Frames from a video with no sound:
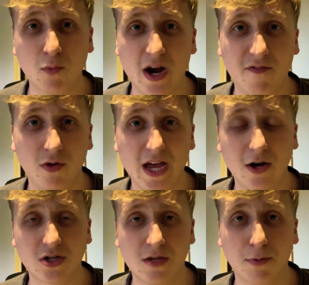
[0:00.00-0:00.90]
Whenever they
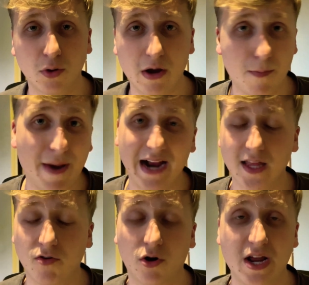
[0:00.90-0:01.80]
lost the ball, they
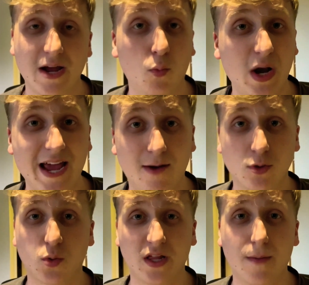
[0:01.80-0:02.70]
were on it. And Willian was
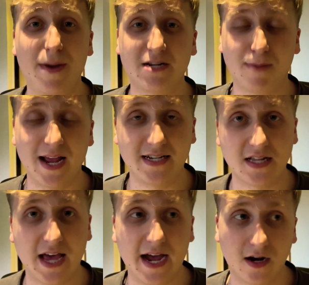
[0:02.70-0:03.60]
one of the best players at
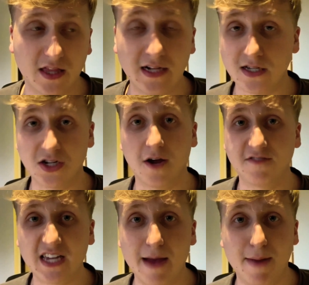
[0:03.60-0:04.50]
that, and I think deserved to
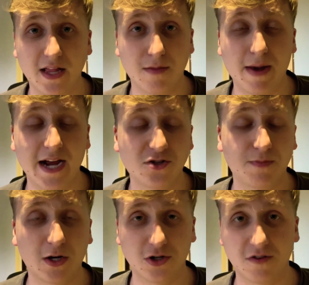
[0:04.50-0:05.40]
get man of the match
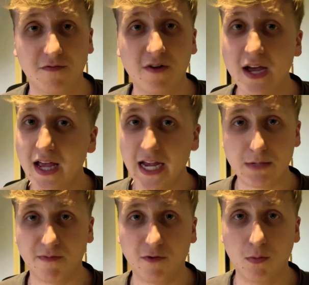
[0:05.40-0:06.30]
because of his
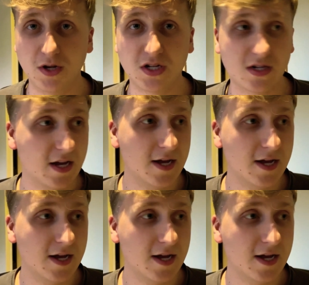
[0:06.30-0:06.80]
performance.